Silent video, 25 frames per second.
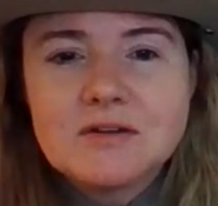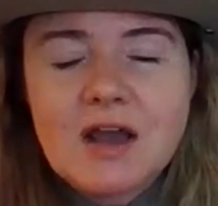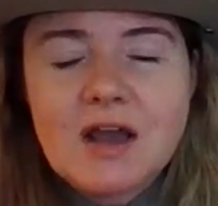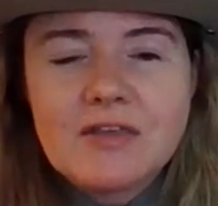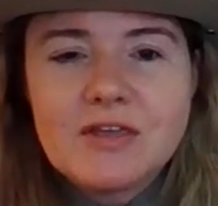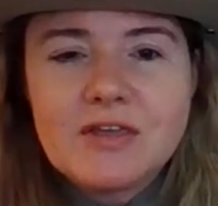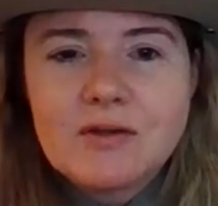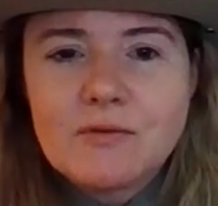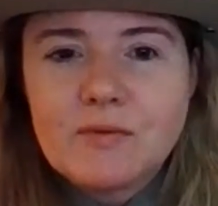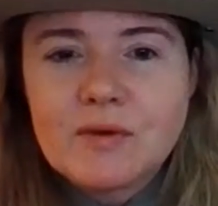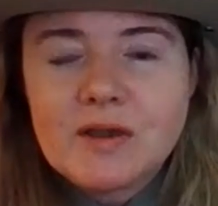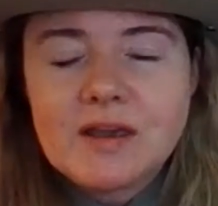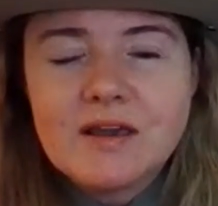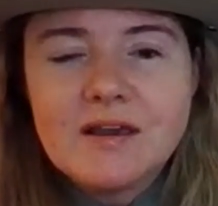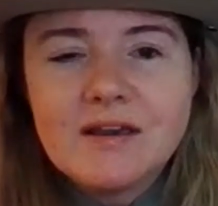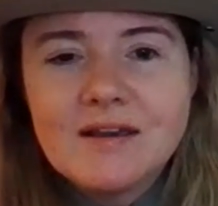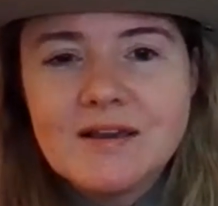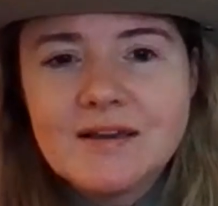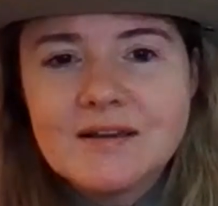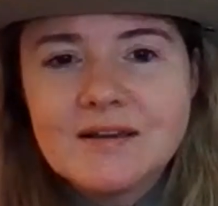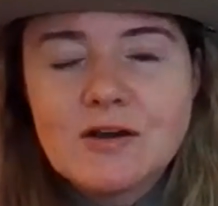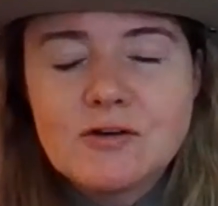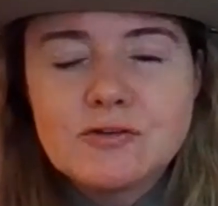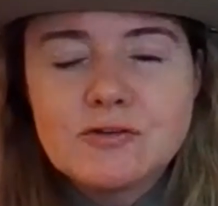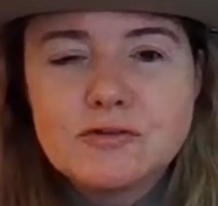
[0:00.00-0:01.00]
I think we
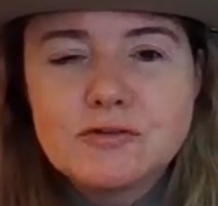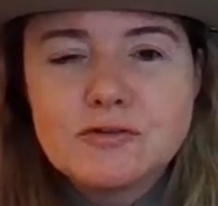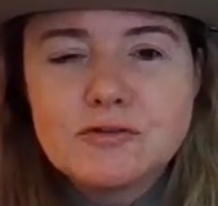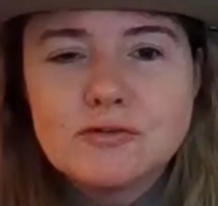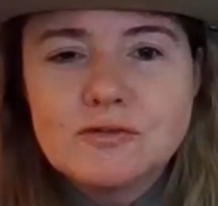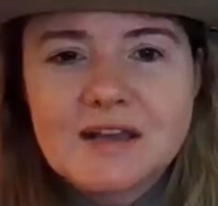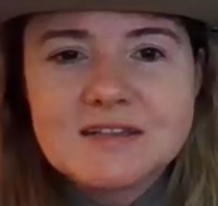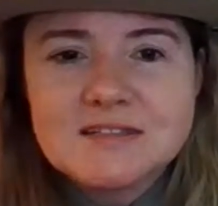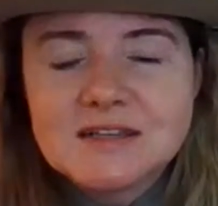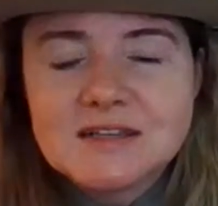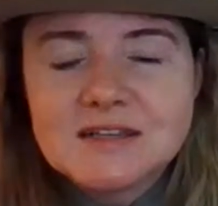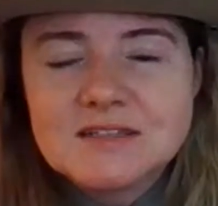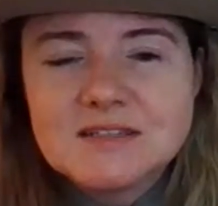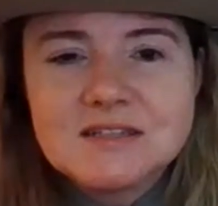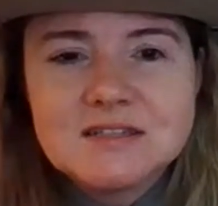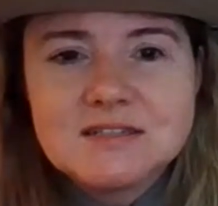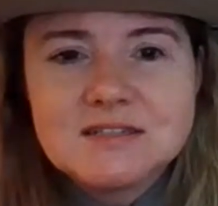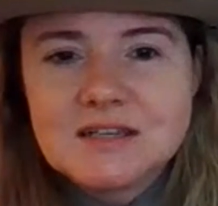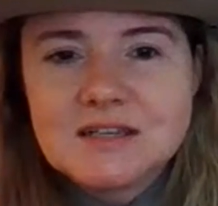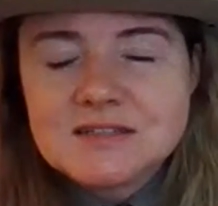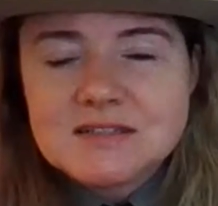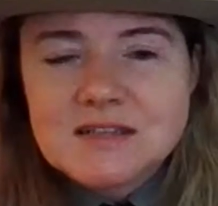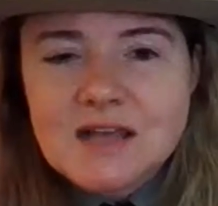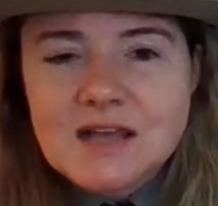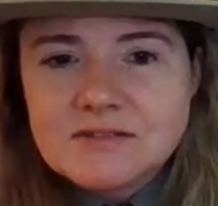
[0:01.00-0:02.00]
go through like
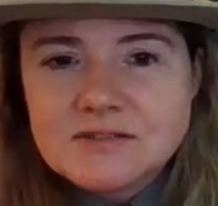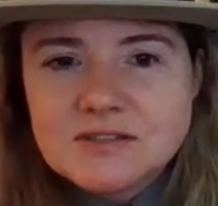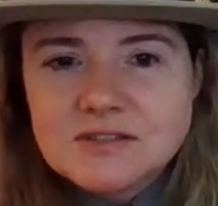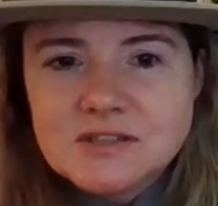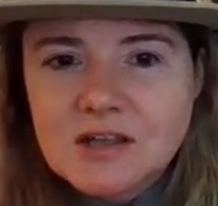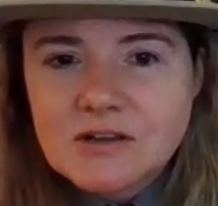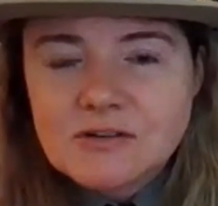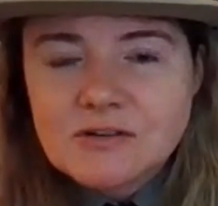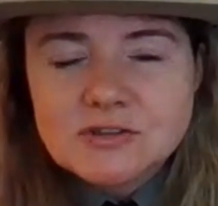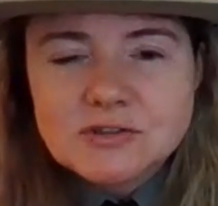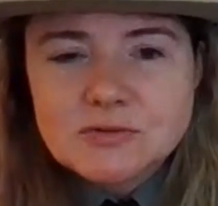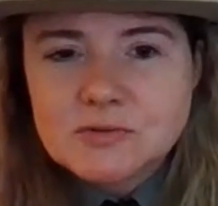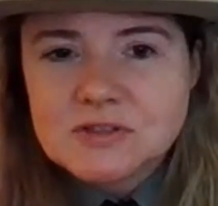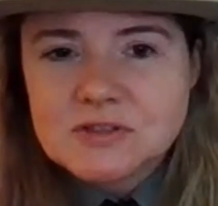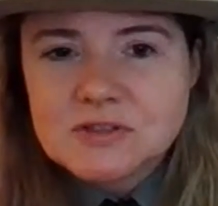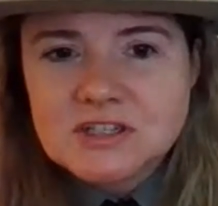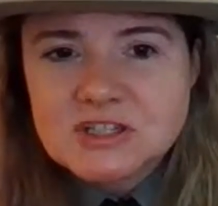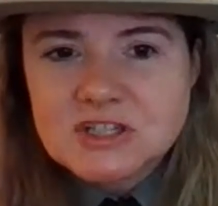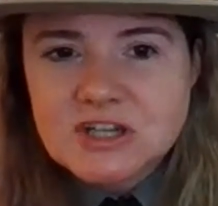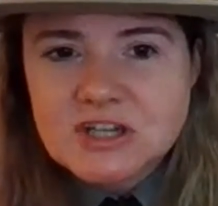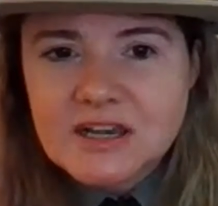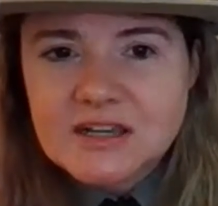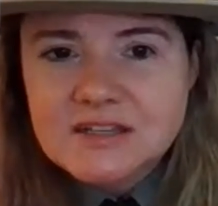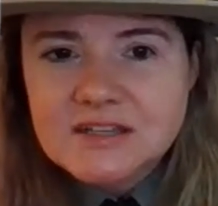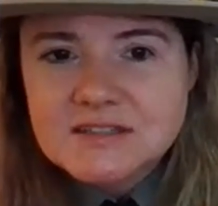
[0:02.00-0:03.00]
$66,000 worth of
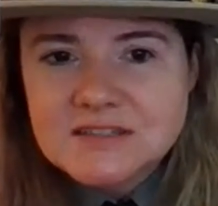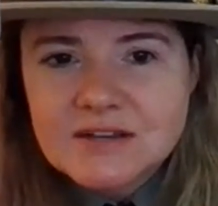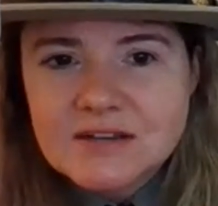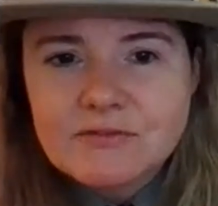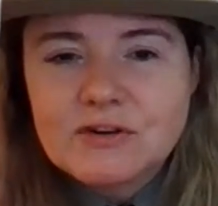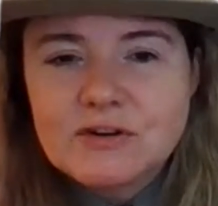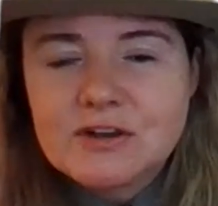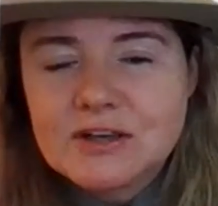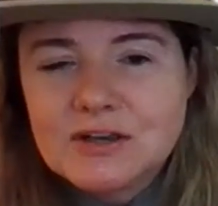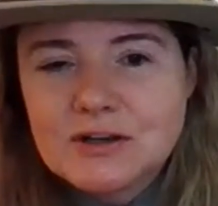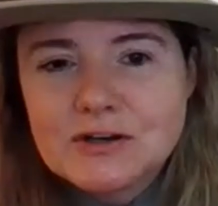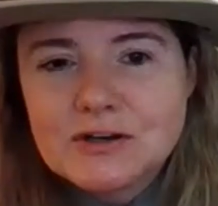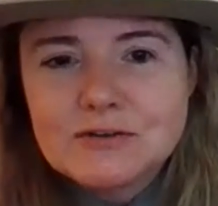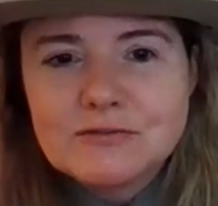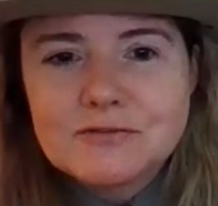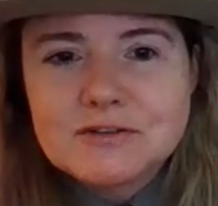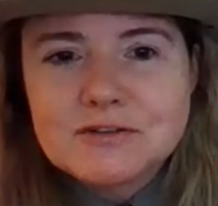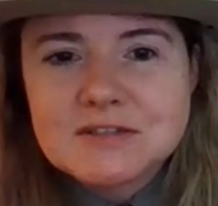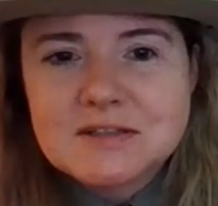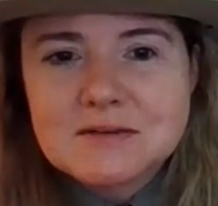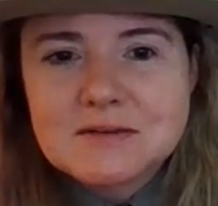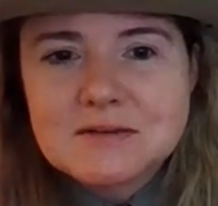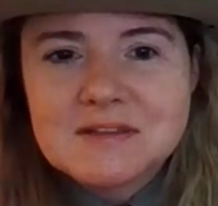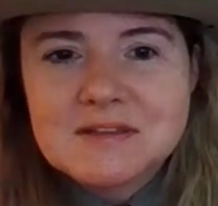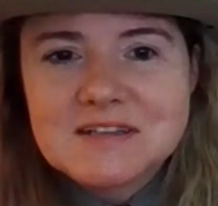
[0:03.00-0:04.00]
chains every year for
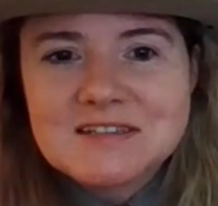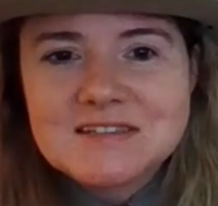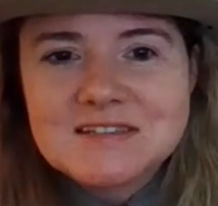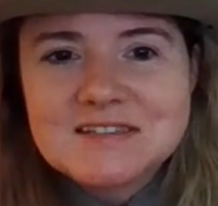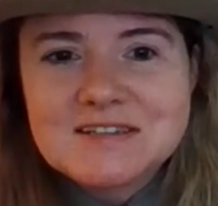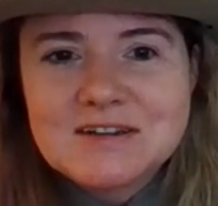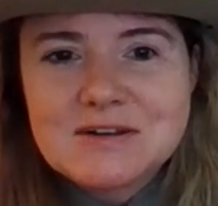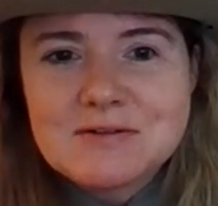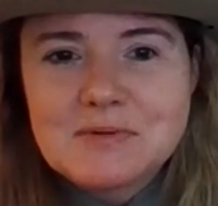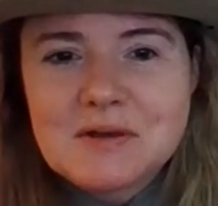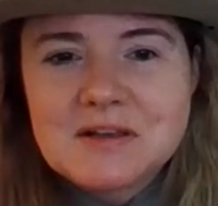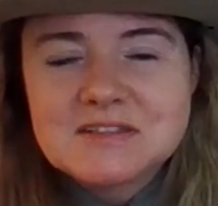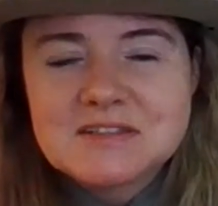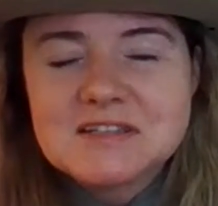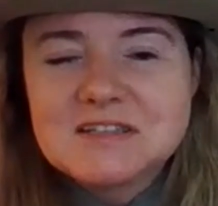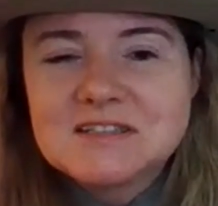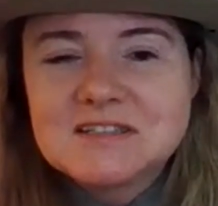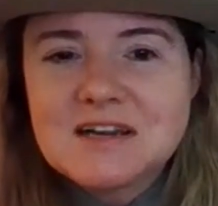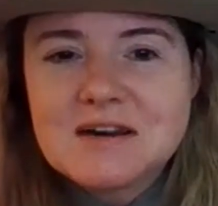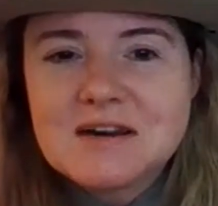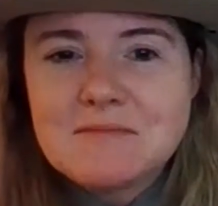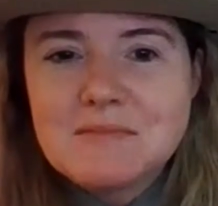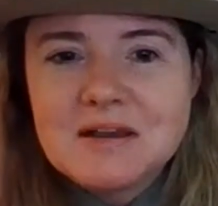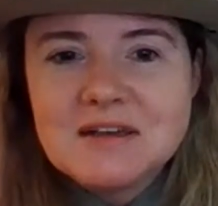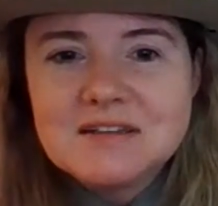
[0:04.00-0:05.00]
some of these. It's
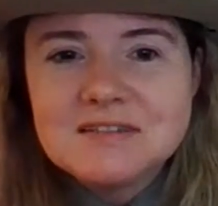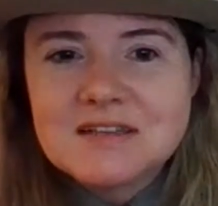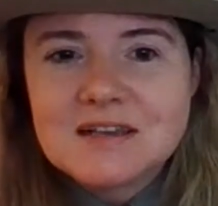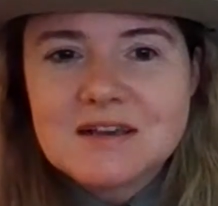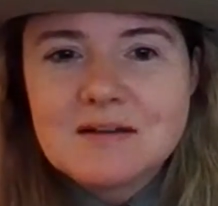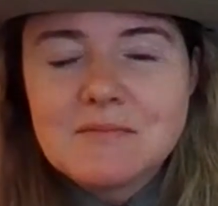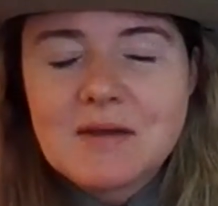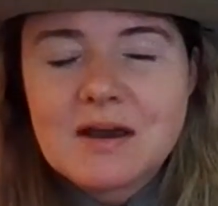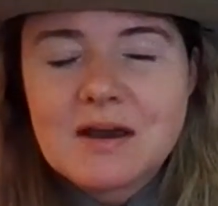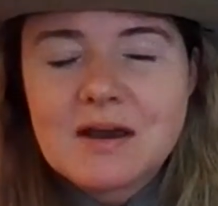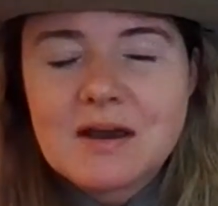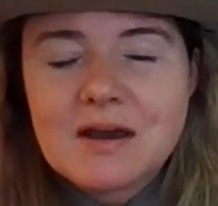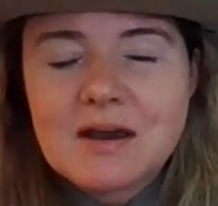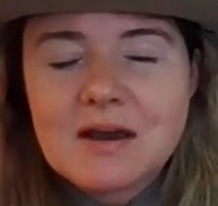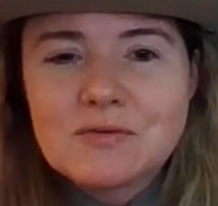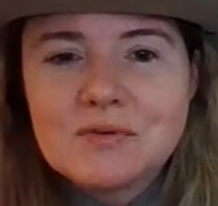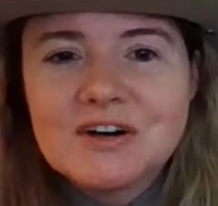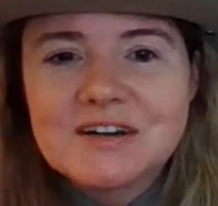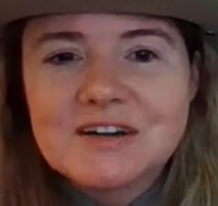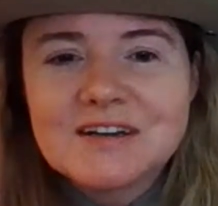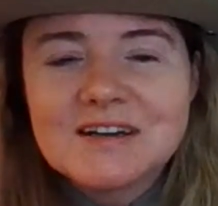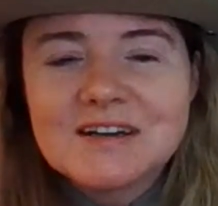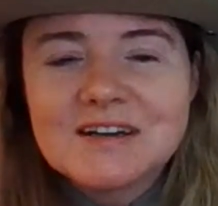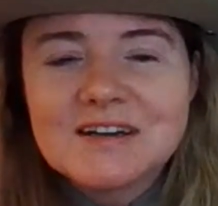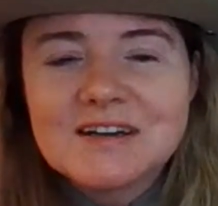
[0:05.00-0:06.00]
an amazing amount of work.